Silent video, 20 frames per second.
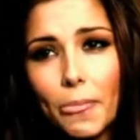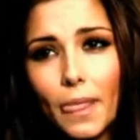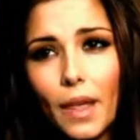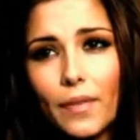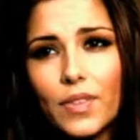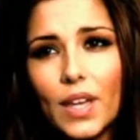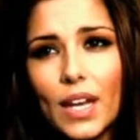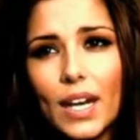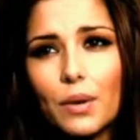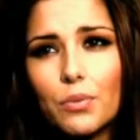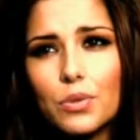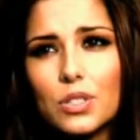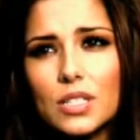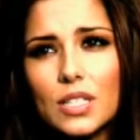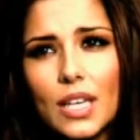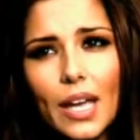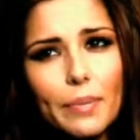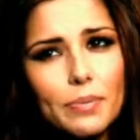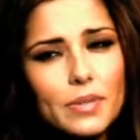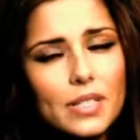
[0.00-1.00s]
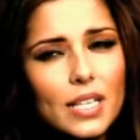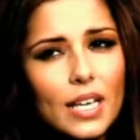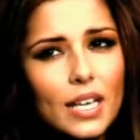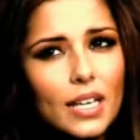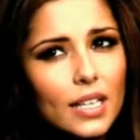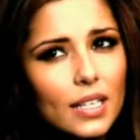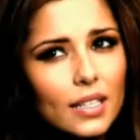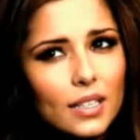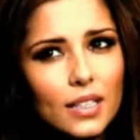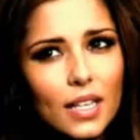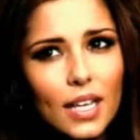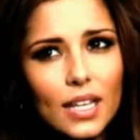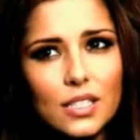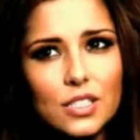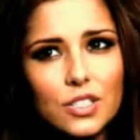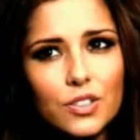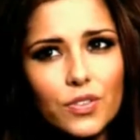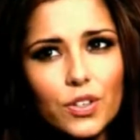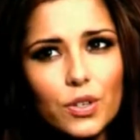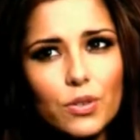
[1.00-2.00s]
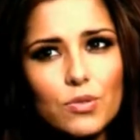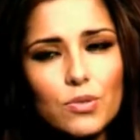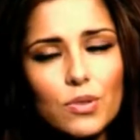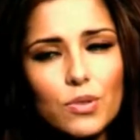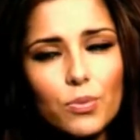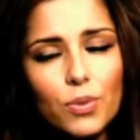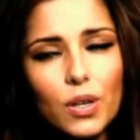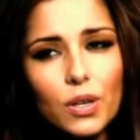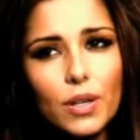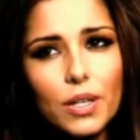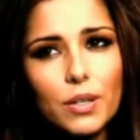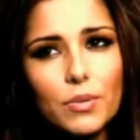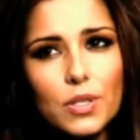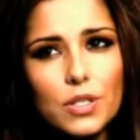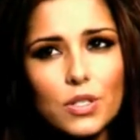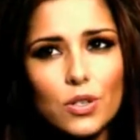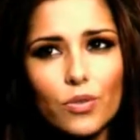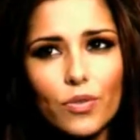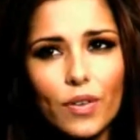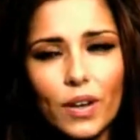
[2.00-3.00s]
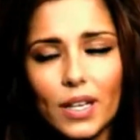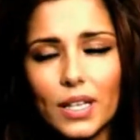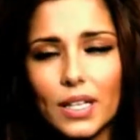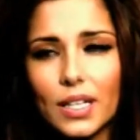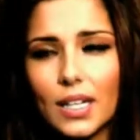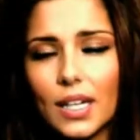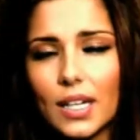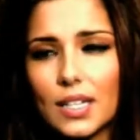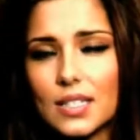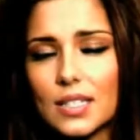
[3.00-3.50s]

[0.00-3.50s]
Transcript: Then I kept saying interviews with Will when he was over here,